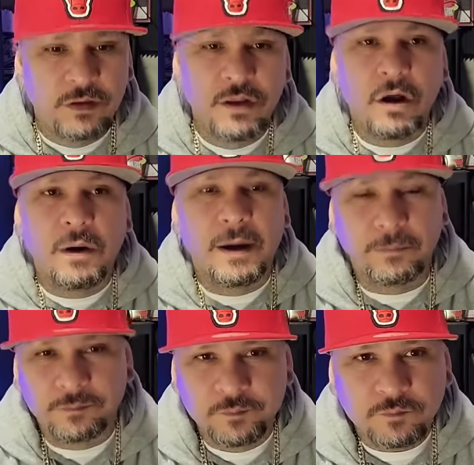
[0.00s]
You
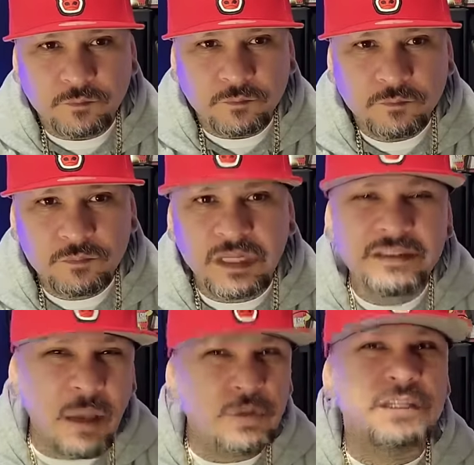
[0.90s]
know,
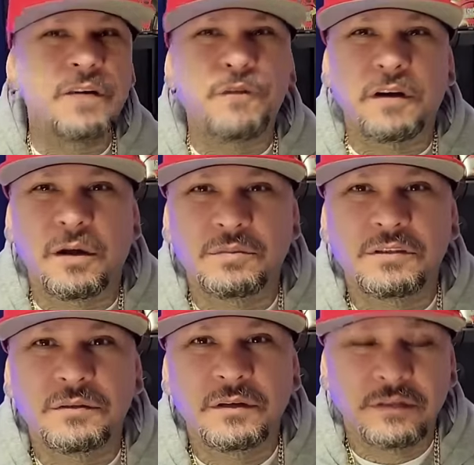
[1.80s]
they were different,
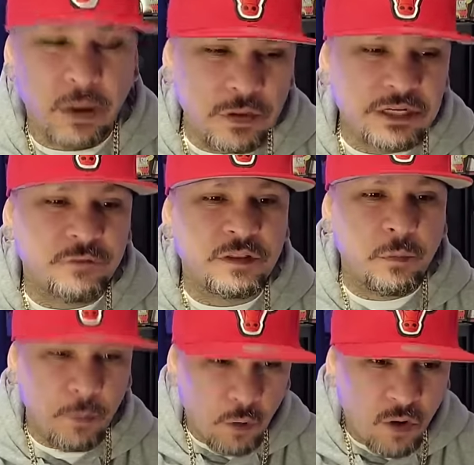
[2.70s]
homes. They were different. They
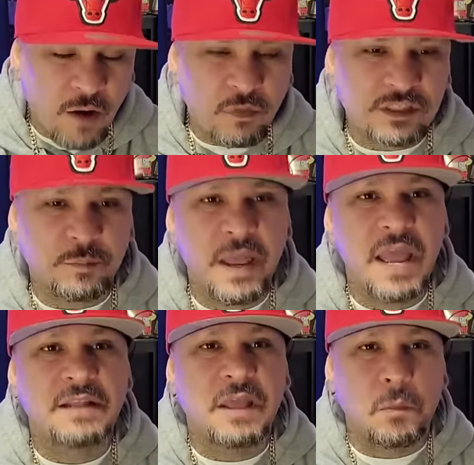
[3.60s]
were more on
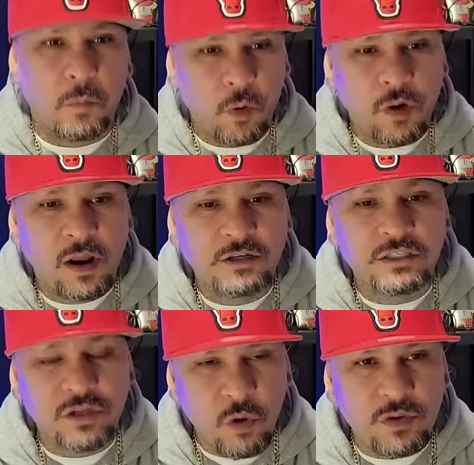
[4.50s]
respect. They were more on
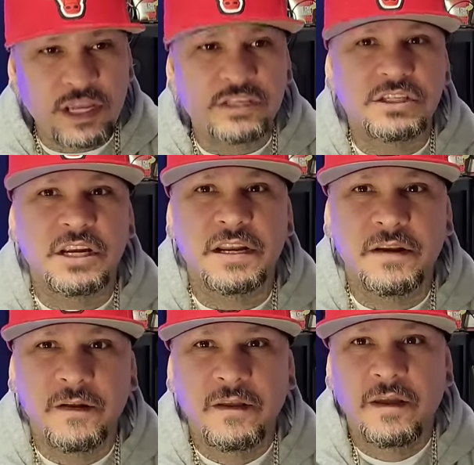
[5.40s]
just low-key
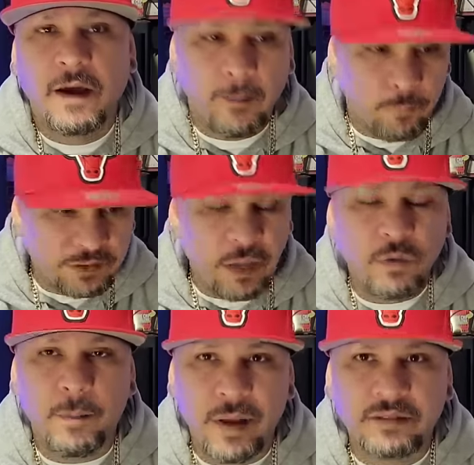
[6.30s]
shit. But they
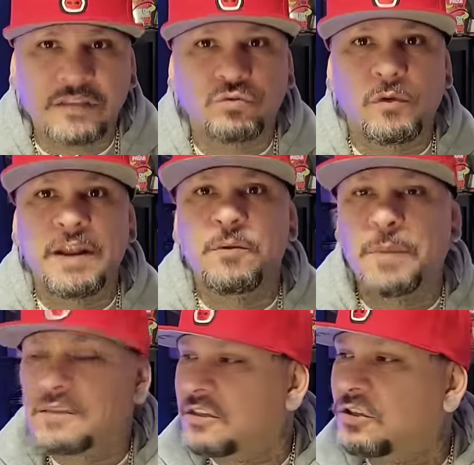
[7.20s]
were about that surrender
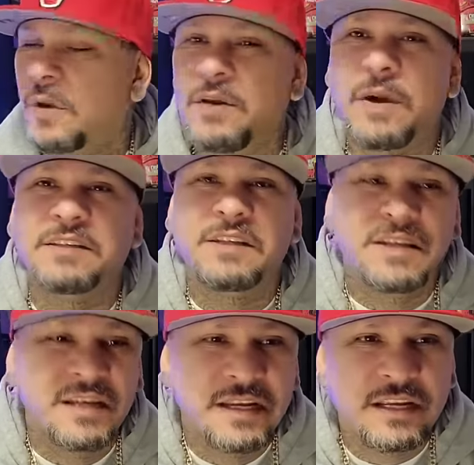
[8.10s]
business. So anyways,
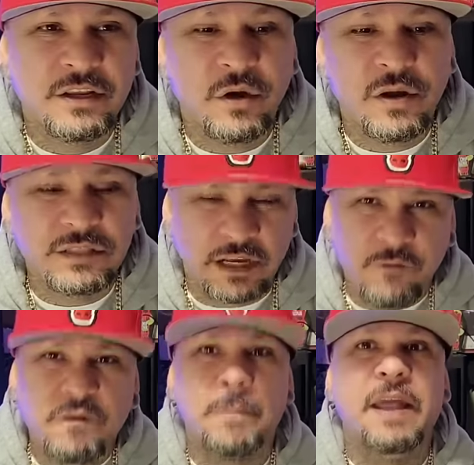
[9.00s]
you know, he's like,
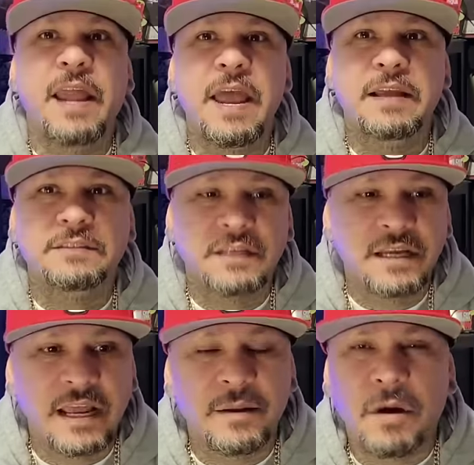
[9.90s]
I'm from L.A., I
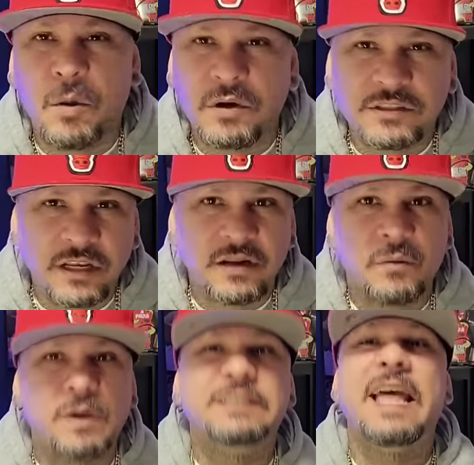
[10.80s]
said. And then my homeboy said,
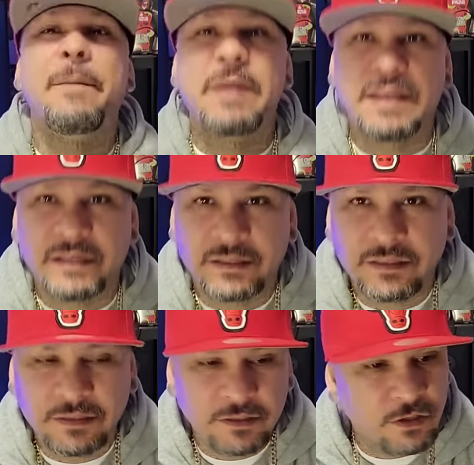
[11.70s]
and what does that mean?
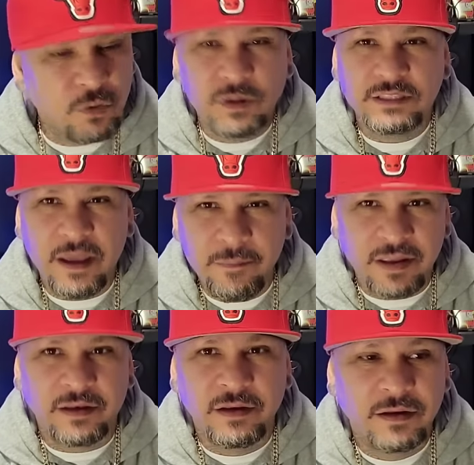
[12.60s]
You know, what does that
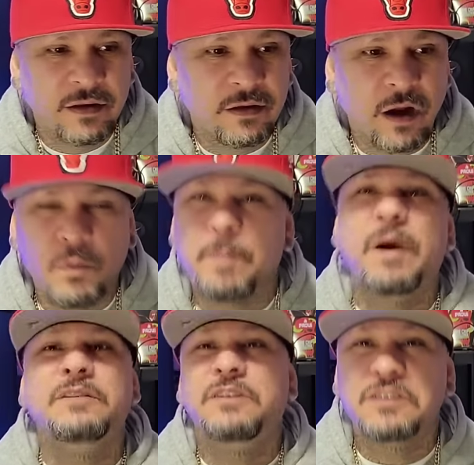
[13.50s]
mean? Are we
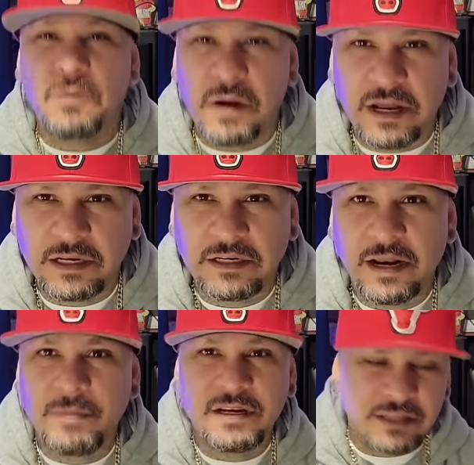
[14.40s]
busters or what? You
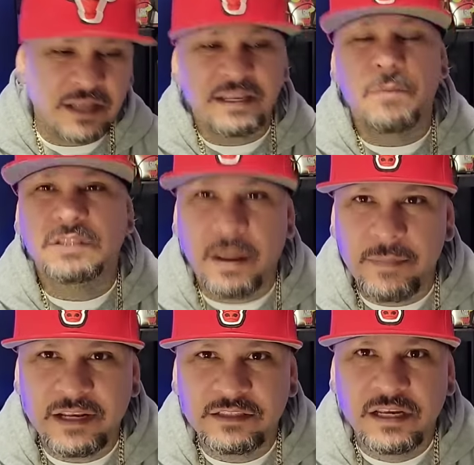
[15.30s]
know what I mean? Is that what that
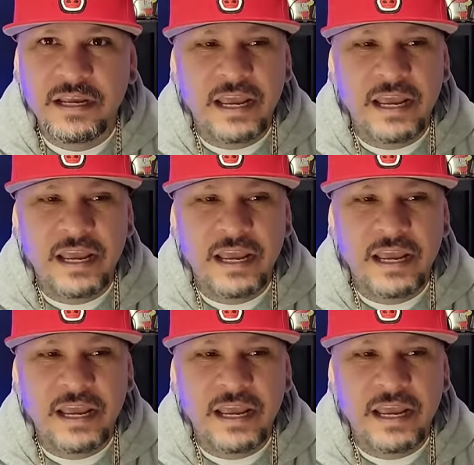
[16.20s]
means?